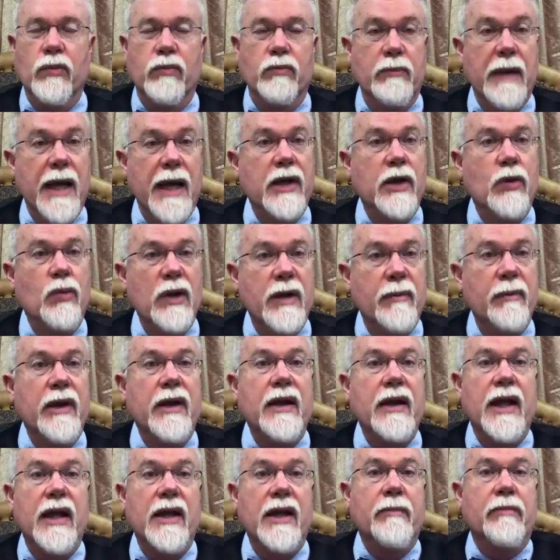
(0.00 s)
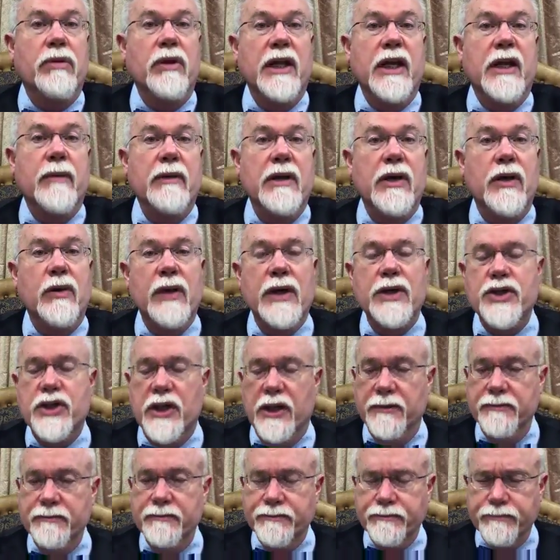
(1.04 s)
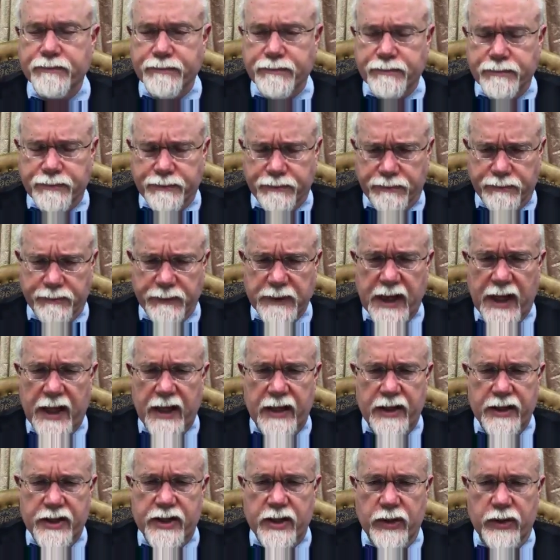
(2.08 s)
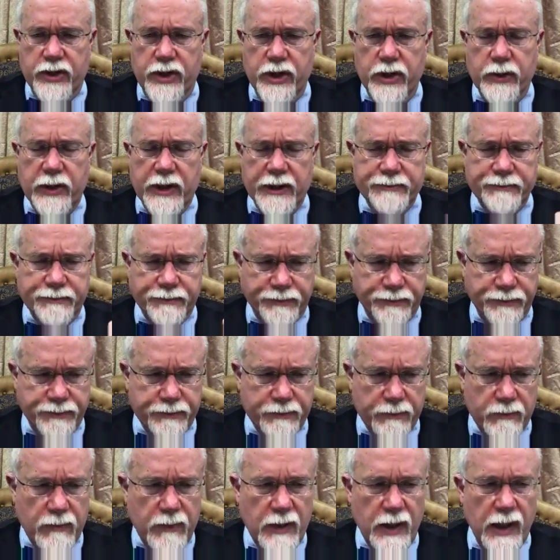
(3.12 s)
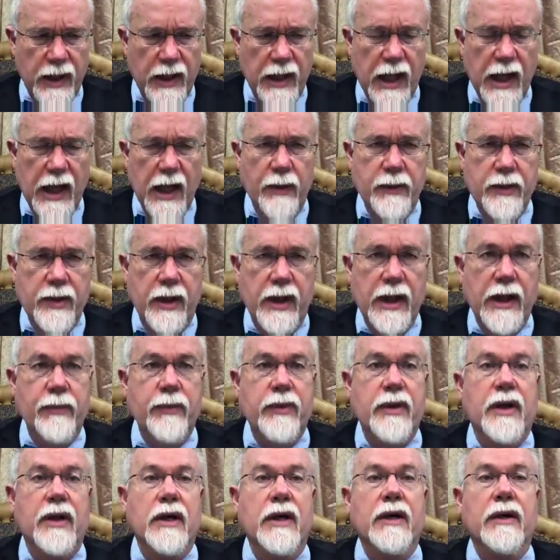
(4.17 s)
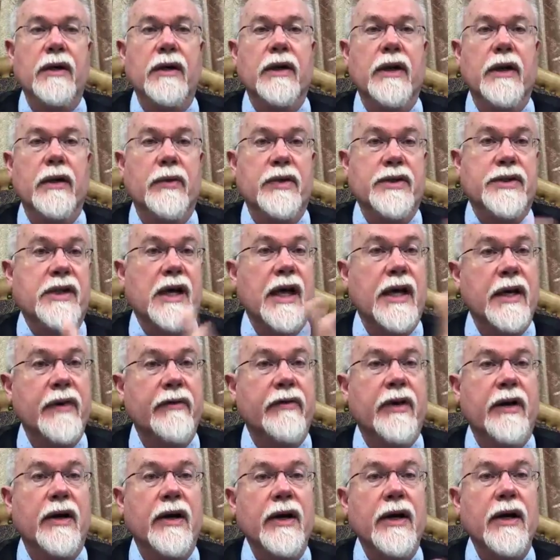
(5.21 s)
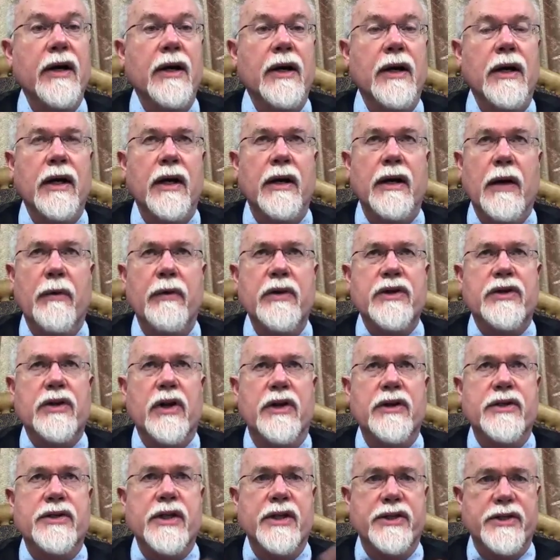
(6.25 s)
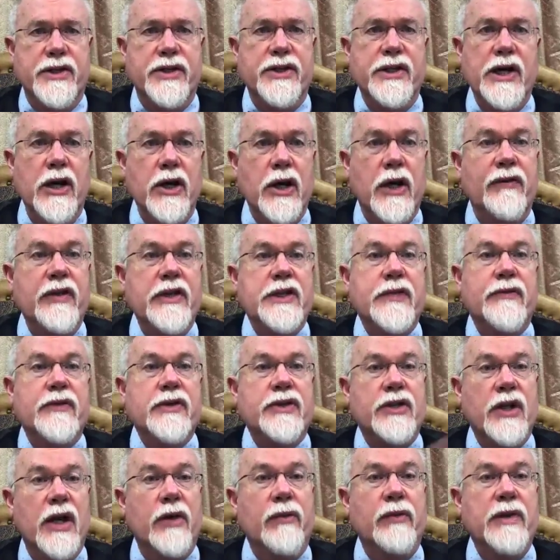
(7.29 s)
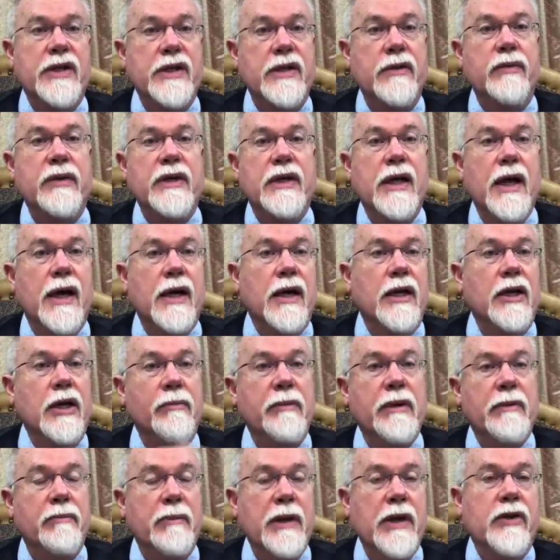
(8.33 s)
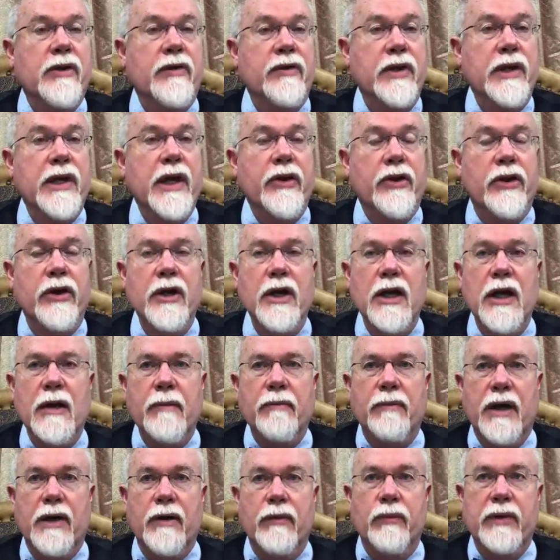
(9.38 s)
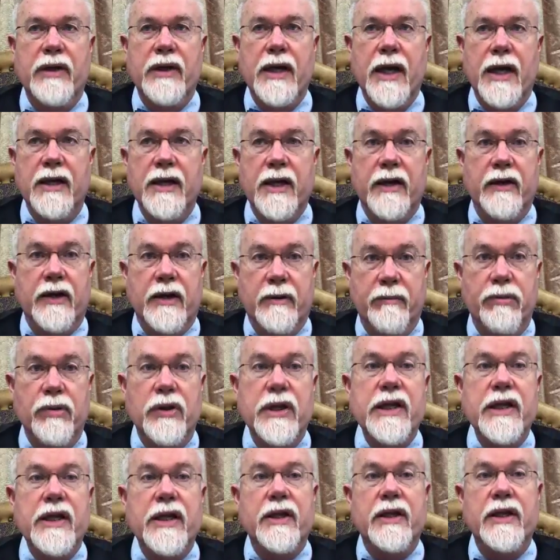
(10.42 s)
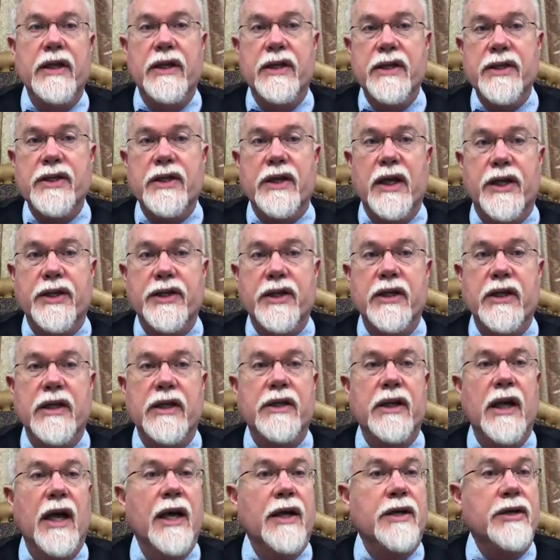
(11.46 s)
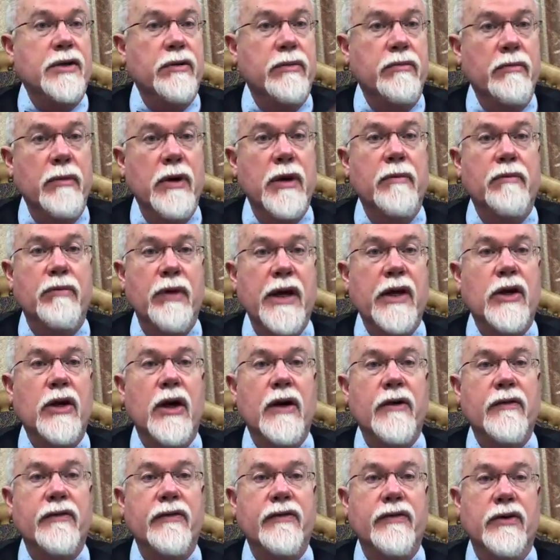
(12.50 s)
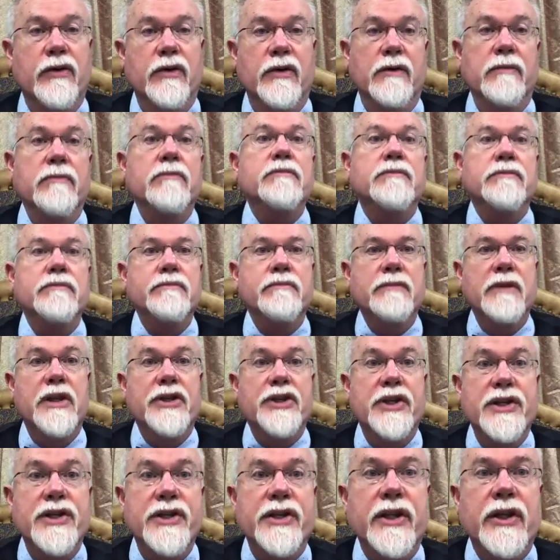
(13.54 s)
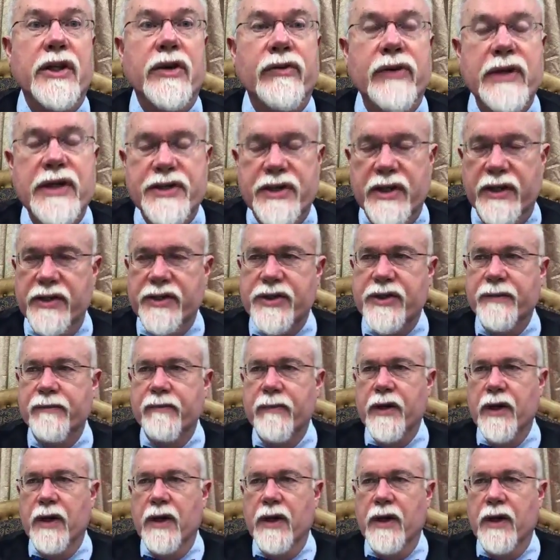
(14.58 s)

men and women and the polygamy question, and in so doing, there was kind of I wouldn't say it's a standoff. Each of us thought we got a little bit better of the other, but we had not completed the discussion. It had to break off for logistical reasons.